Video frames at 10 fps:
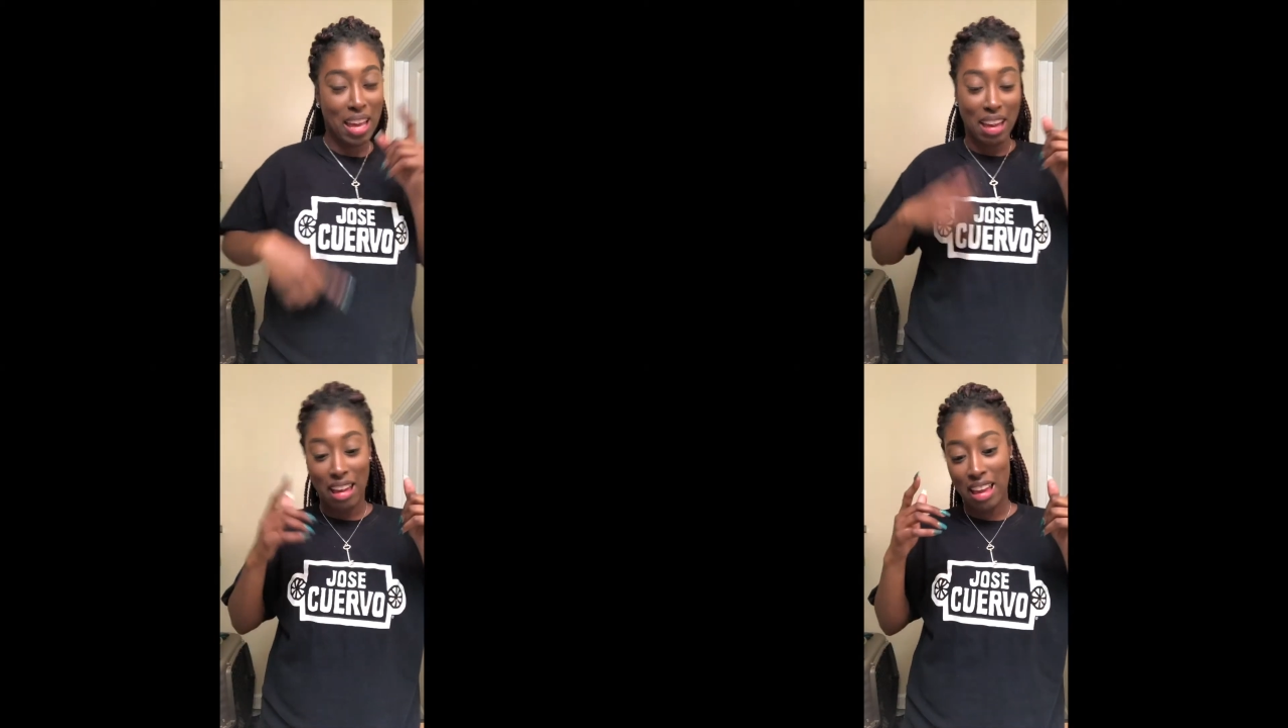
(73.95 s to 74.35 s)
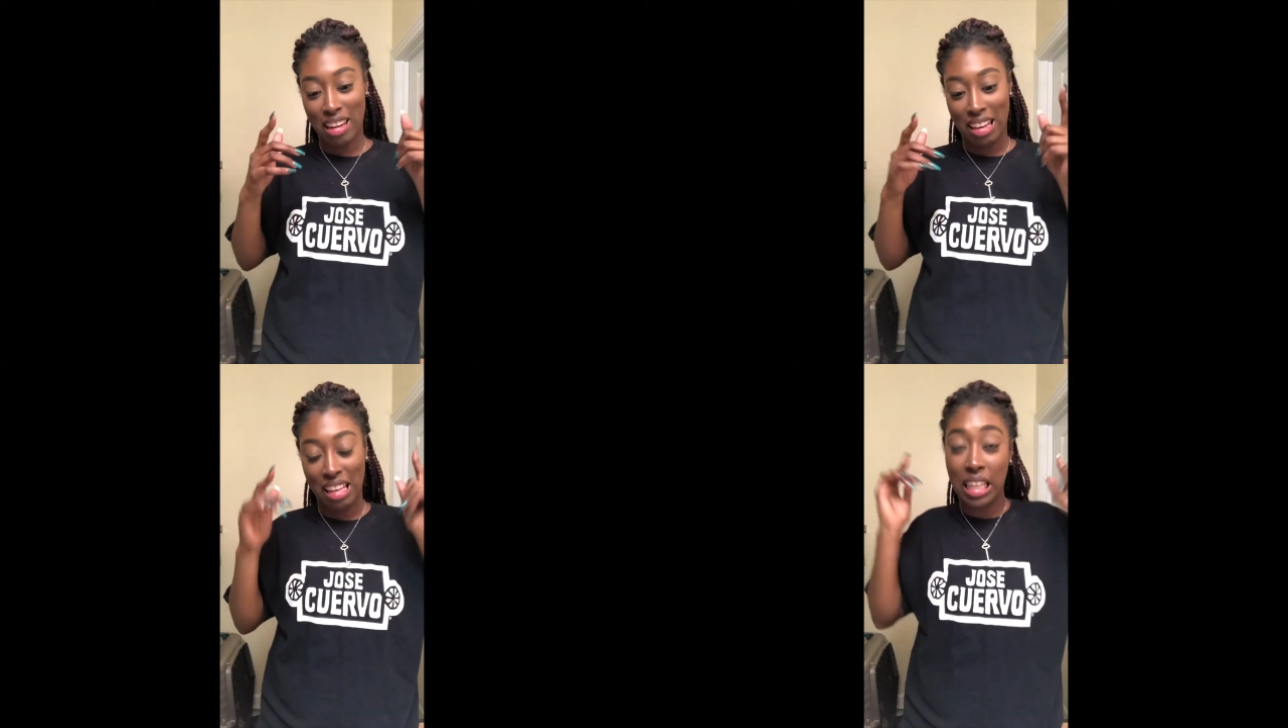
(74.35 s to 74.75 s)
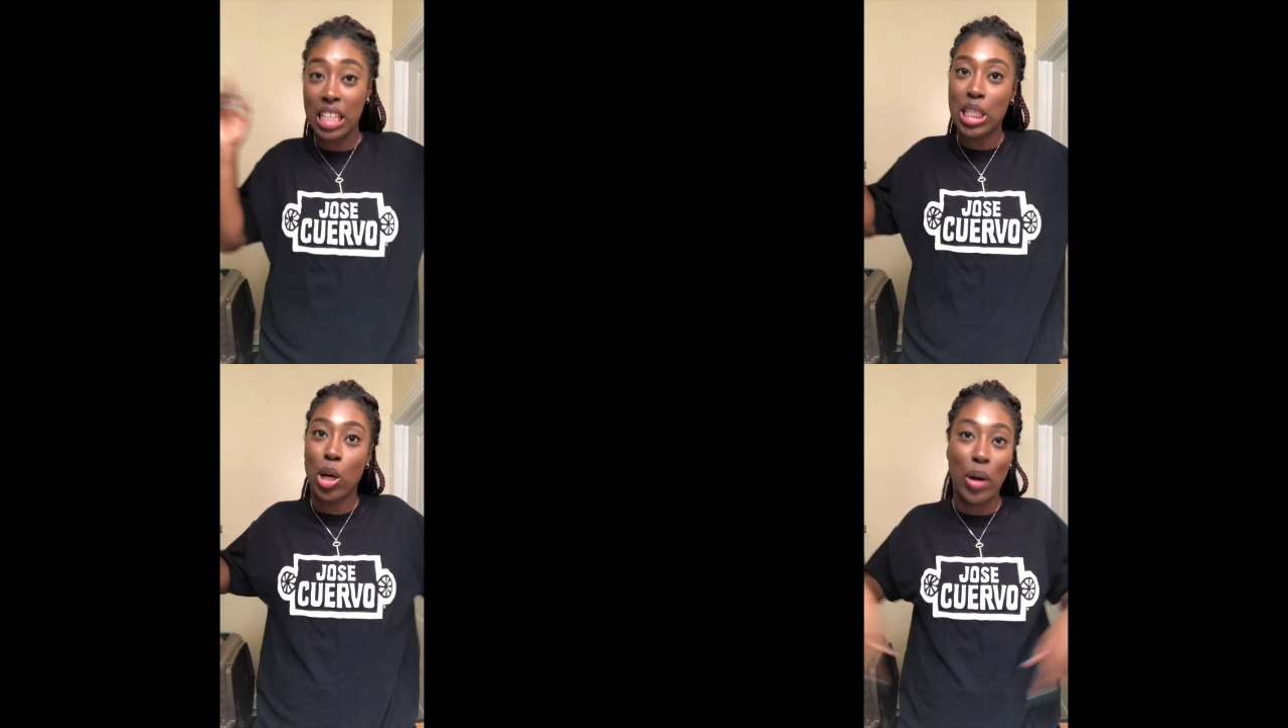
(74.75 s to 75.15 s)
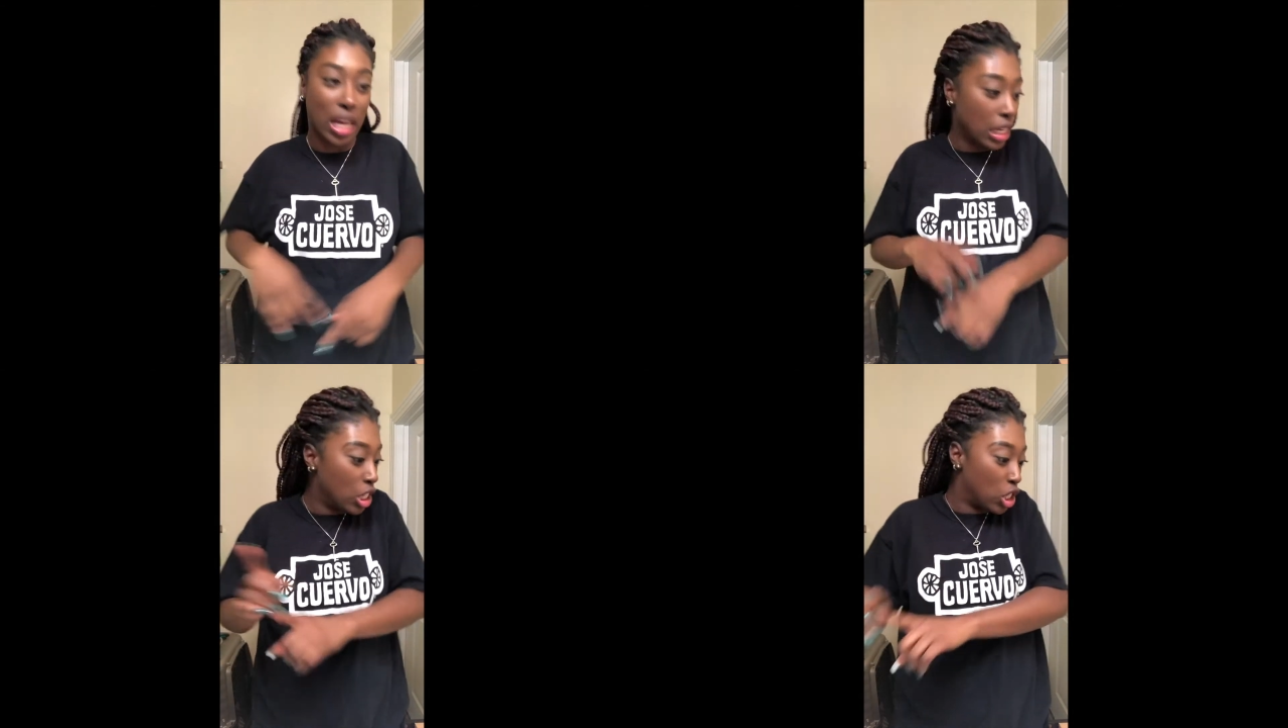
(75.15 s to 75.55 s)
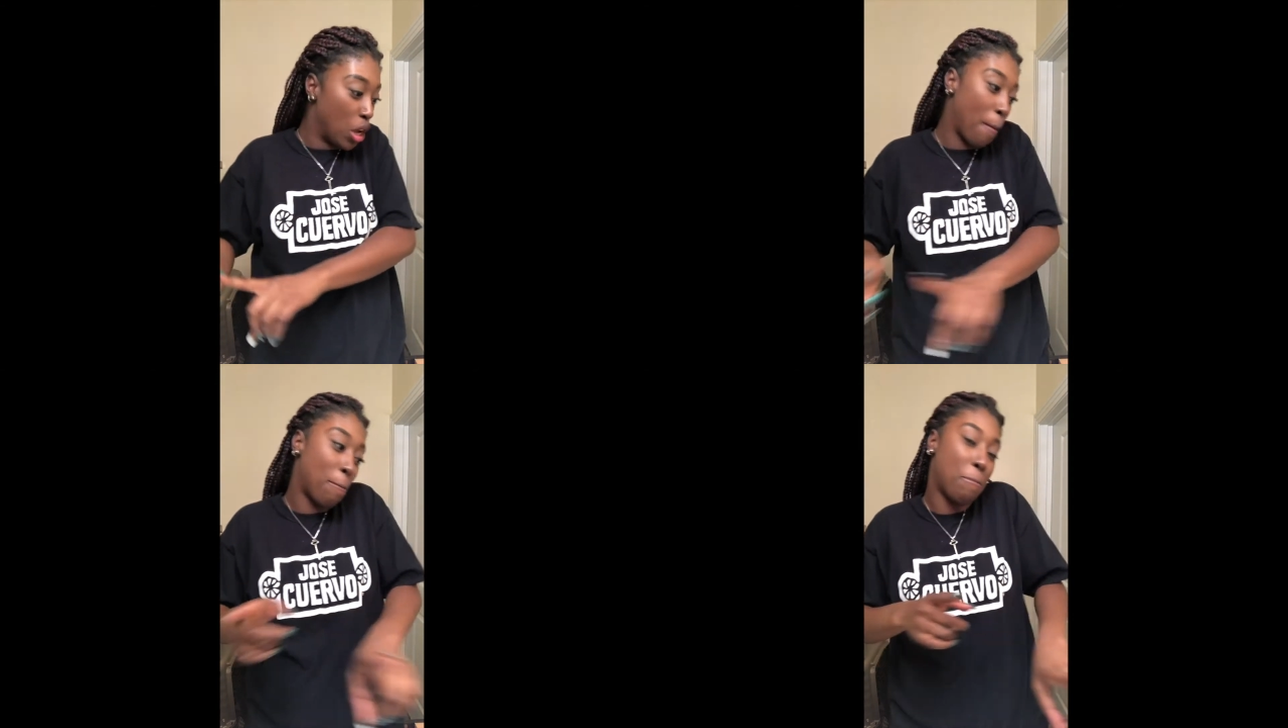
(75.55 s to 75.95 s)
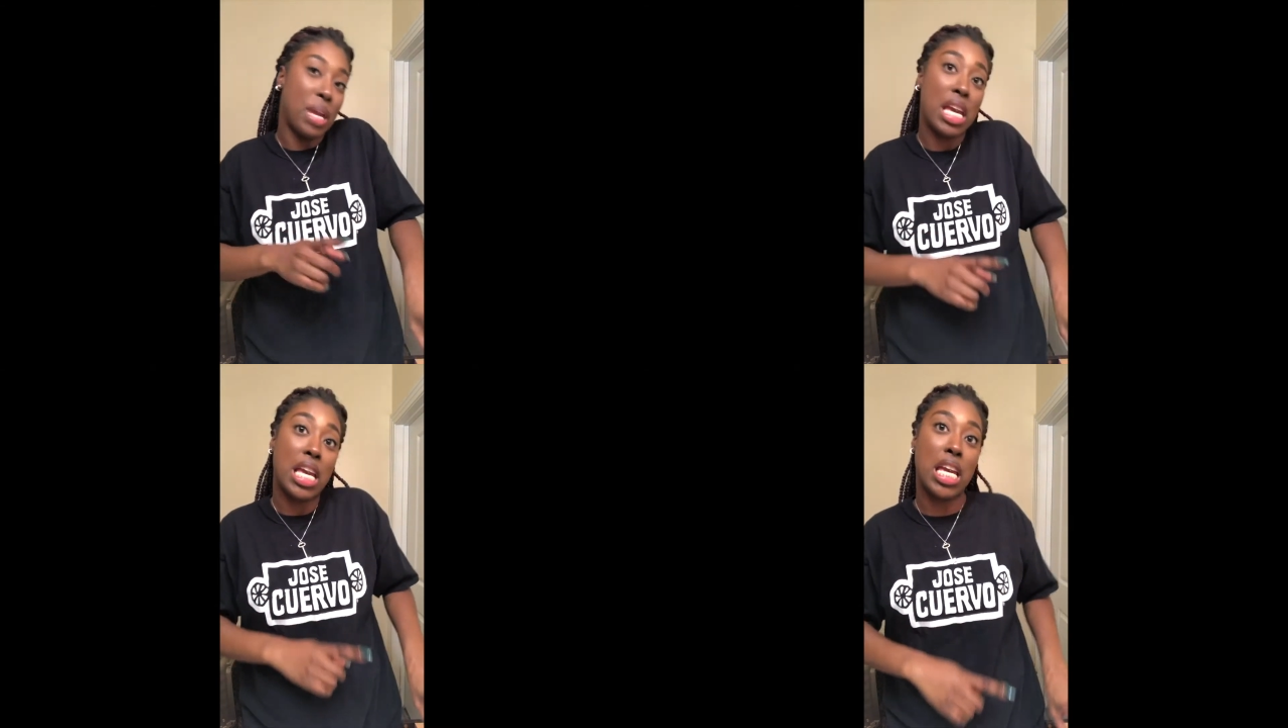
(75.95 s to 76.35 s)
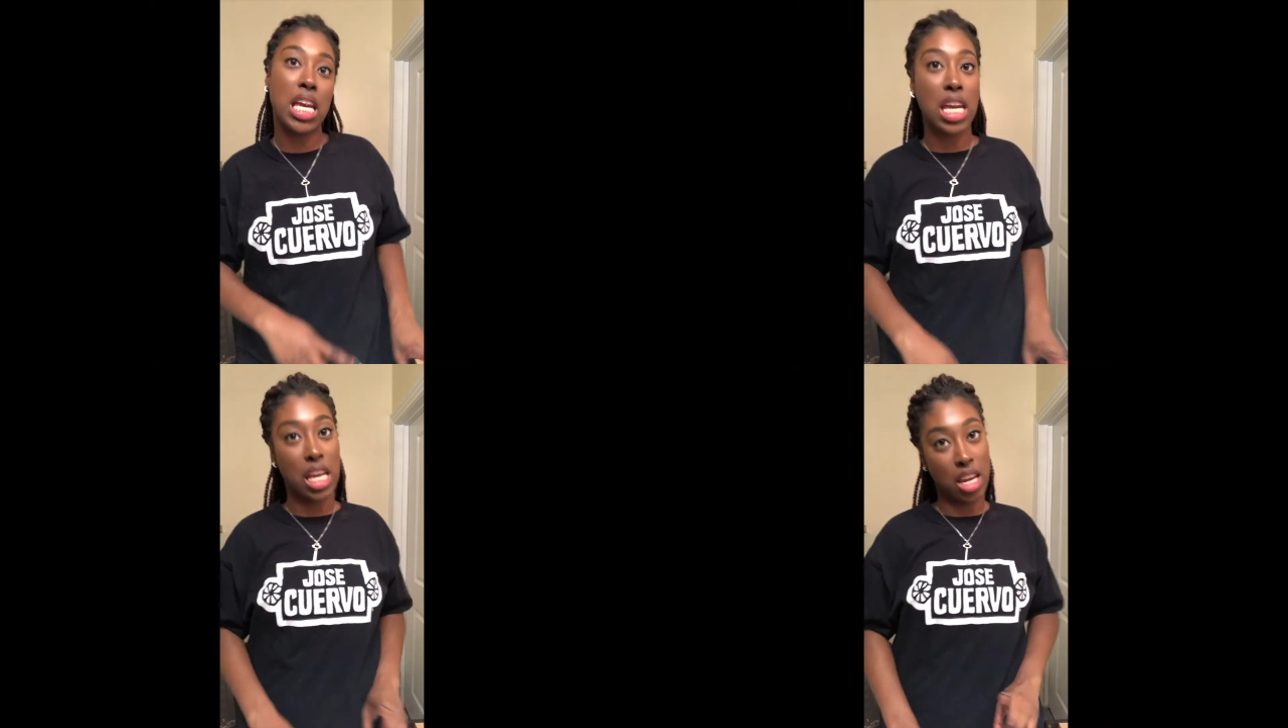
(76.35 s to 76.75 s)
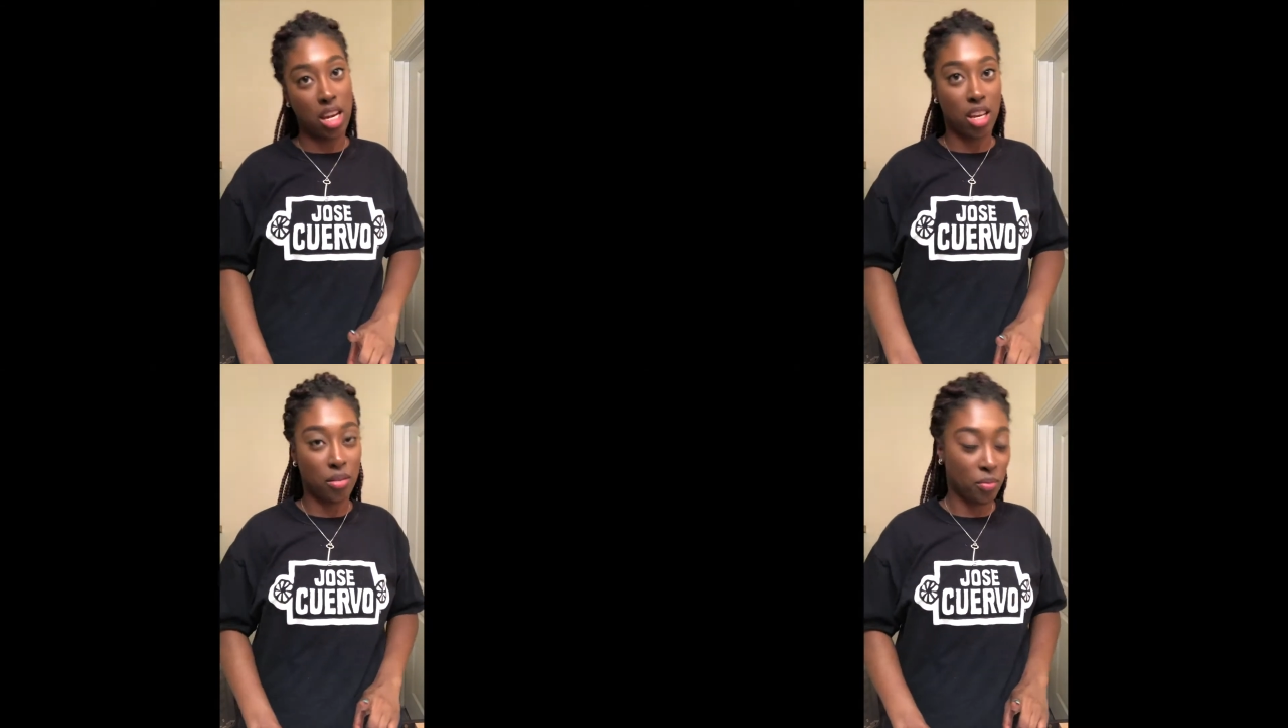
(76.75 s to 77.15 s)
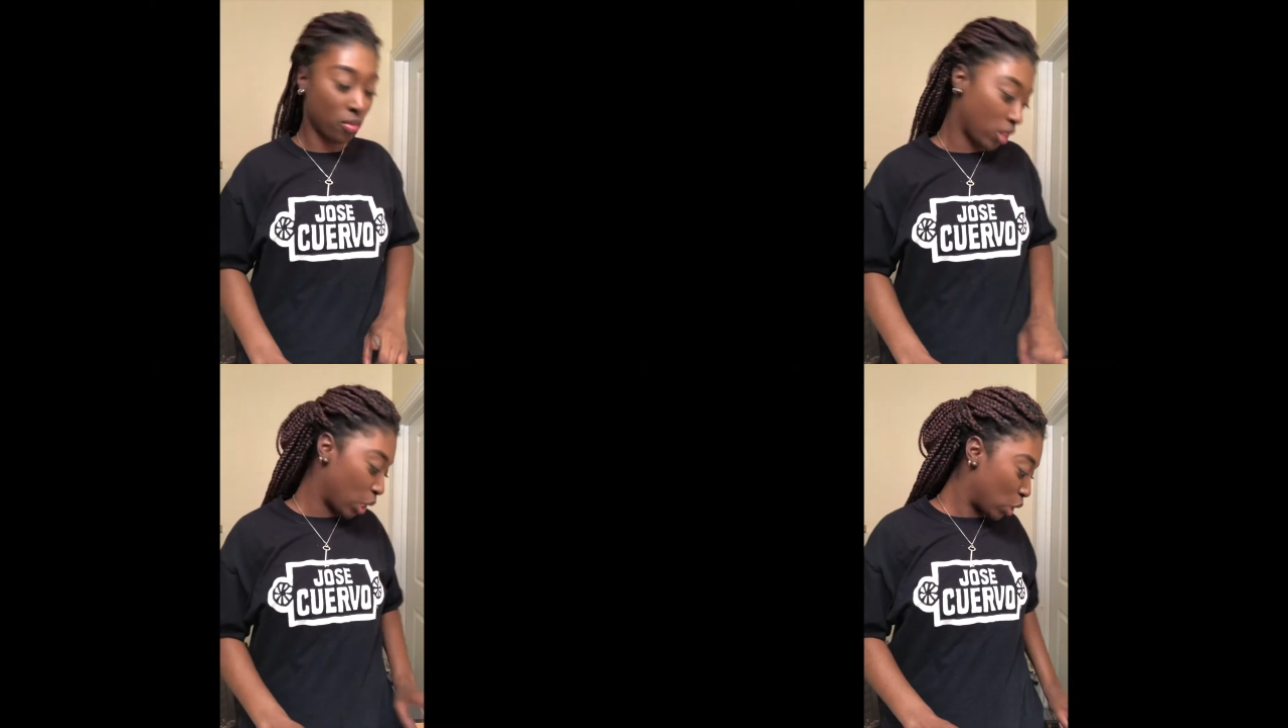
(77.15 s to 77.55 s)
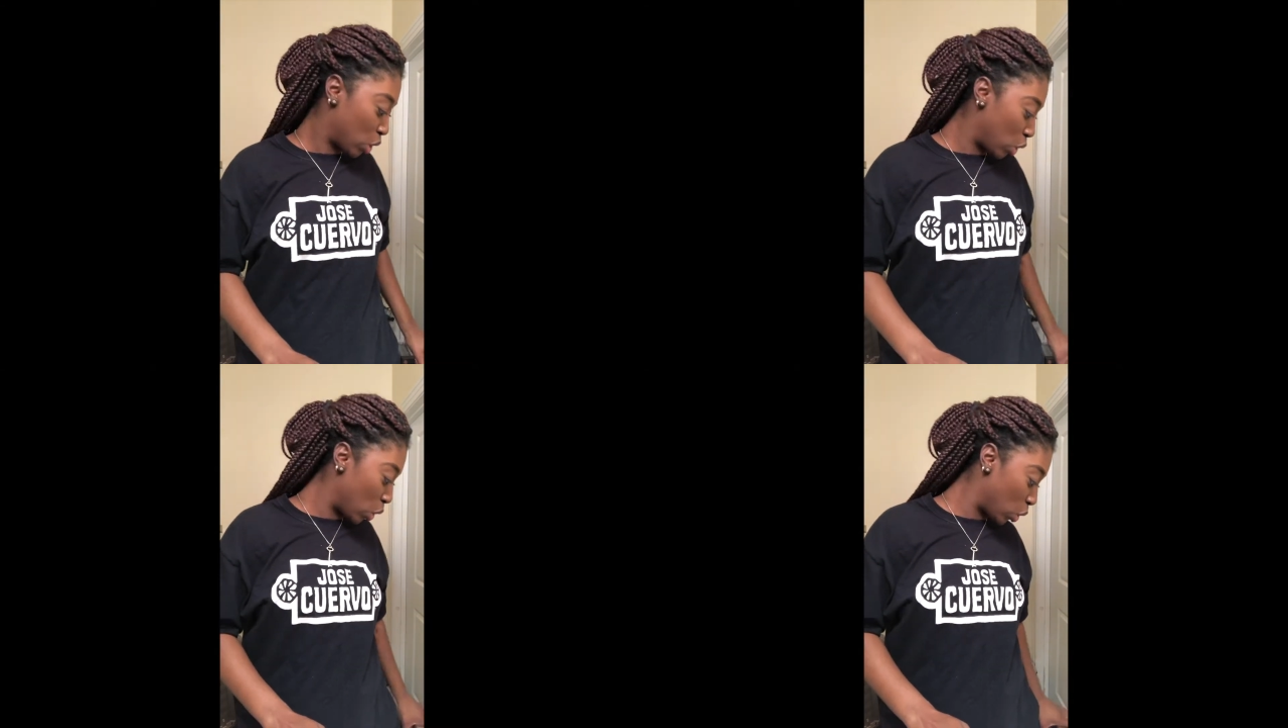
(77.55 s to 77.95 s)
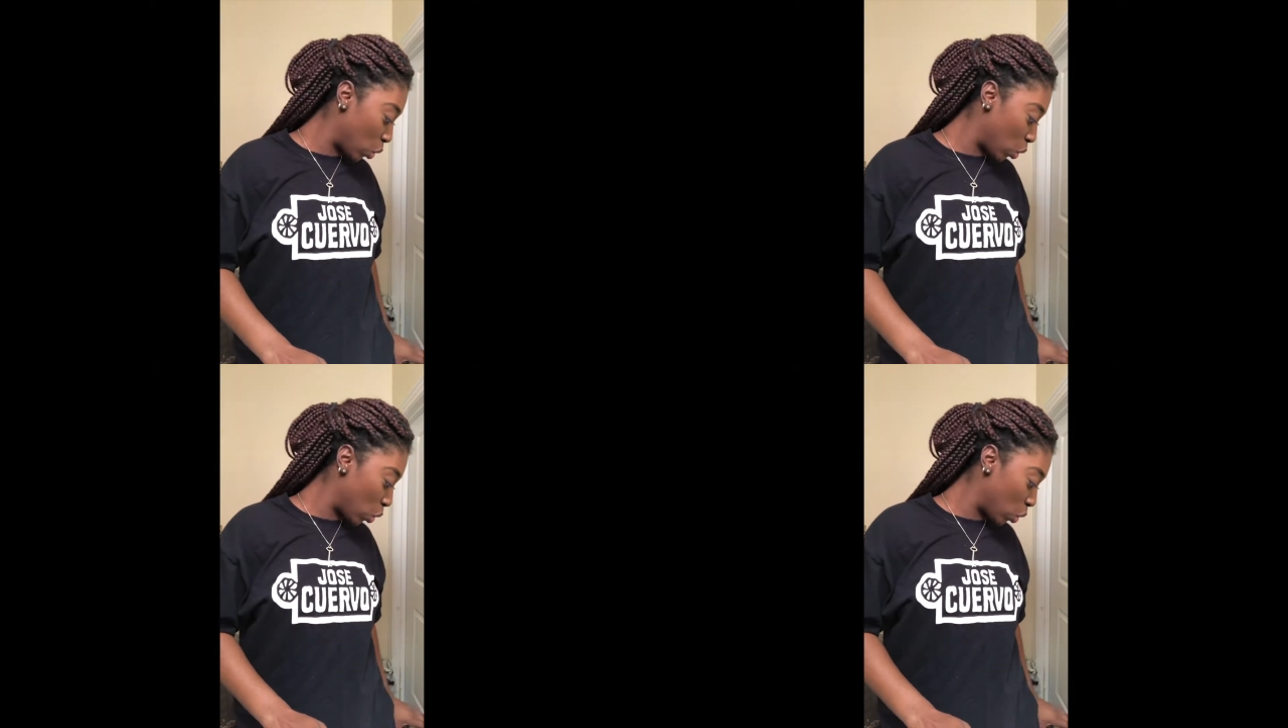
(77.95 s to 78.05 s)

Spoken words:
and let's go ahead and jump in to